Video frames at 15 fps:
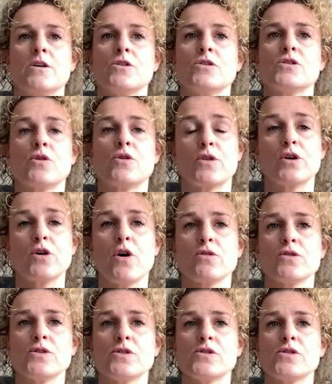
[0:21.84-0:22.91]
So the
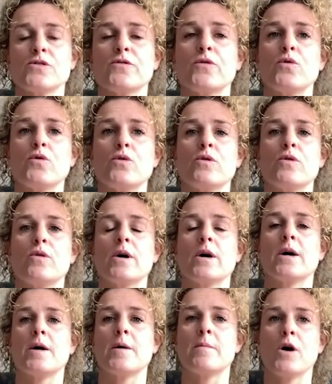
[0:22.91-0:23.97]
costs for
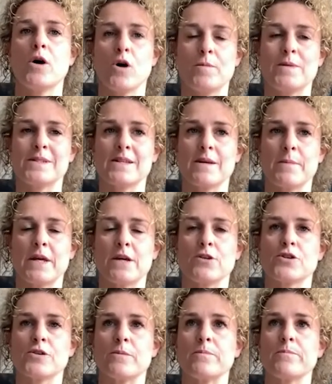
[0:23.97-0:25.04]
home
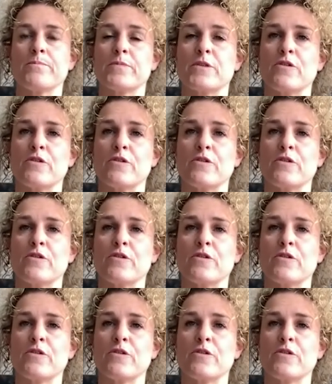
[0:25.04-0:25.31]
insemination,